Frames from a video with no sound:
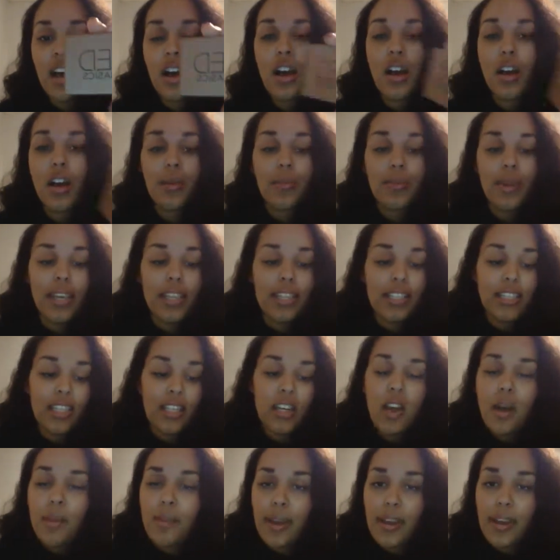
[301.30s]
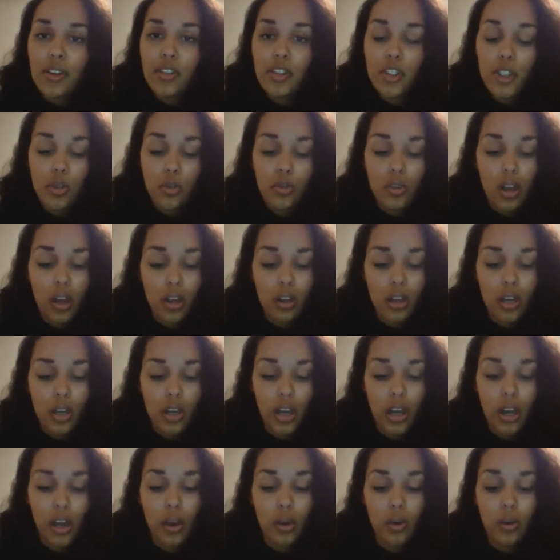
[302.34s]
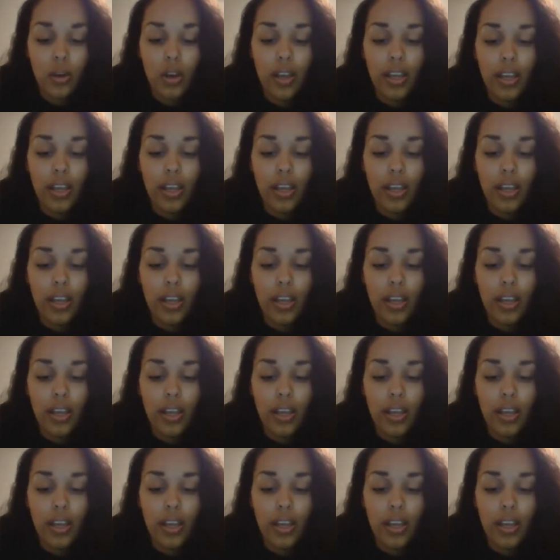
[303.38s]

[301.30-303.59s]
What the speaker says: It didn't come out too long ago.